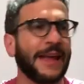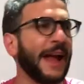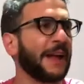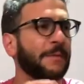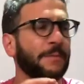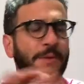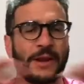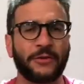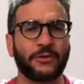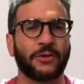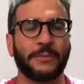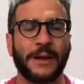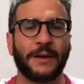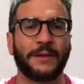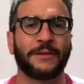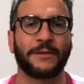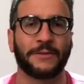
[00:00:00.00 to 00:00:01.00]
exponential
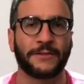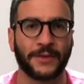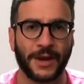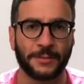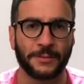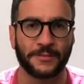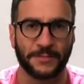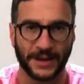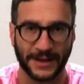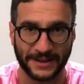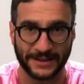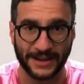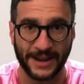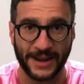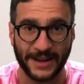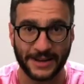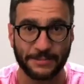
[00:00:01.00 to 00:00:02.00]
amounts of time of my
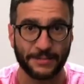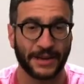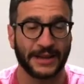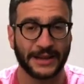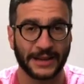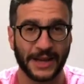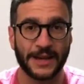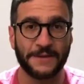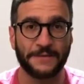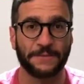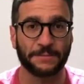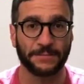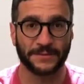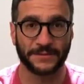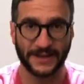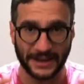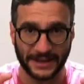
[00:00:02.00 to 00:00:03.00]
day, my life,
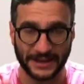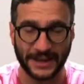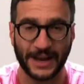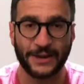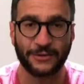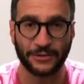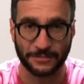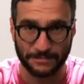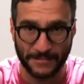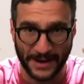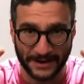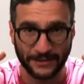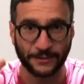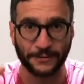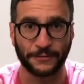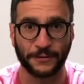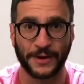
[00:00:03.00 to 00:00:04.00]
dedication,
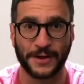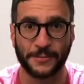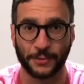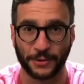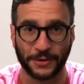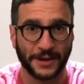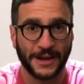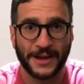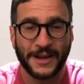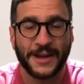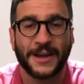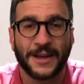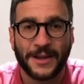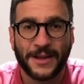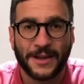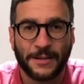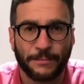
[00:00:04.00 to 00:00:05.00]
mental framework,
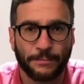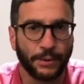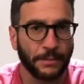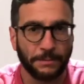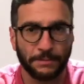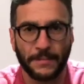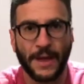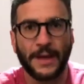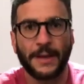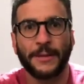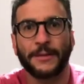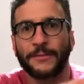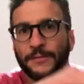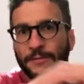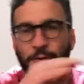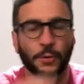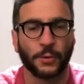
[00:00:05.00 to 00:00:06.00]
but
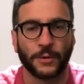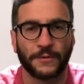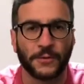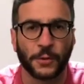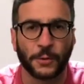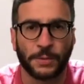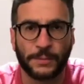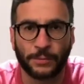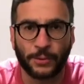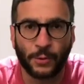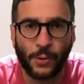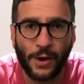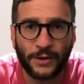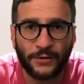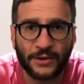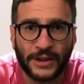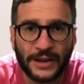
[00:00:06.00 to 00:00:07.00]
fewer and fewer people are
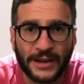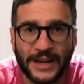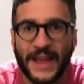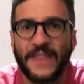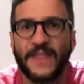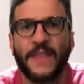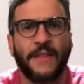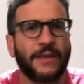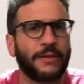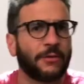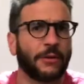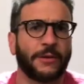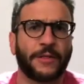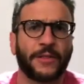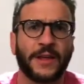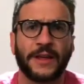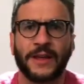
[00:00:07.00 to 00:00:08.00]
watching it. And then they
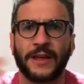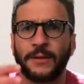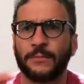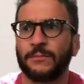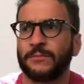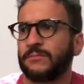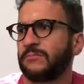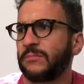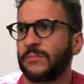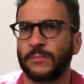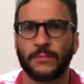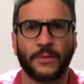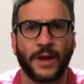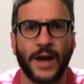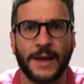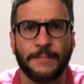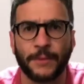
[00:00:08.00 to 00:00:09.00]
start thinking,
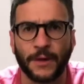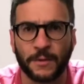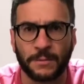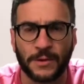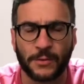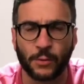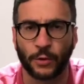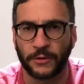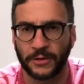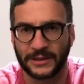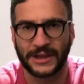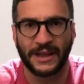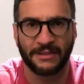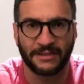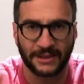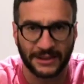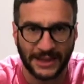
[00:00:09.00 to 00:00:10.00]
I must be worth
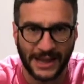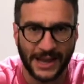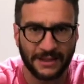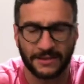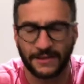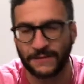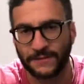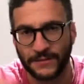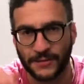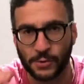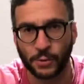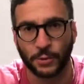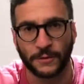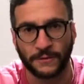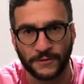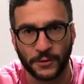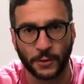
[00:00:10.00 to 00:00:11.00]
less and less if
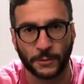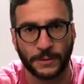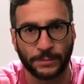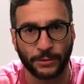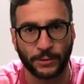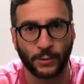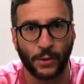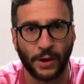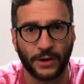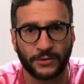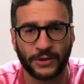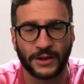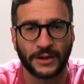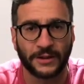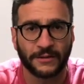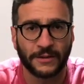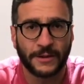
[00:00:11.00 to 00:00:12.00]
fewer and fewer people are
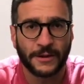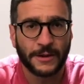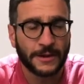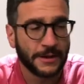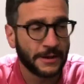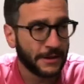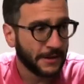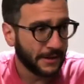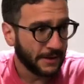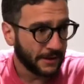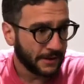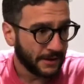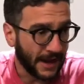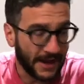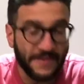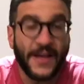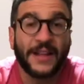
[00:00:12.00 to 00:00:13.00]
watching it.
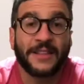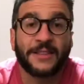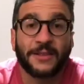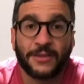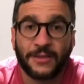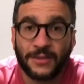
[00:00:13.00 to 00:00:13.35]
And that's a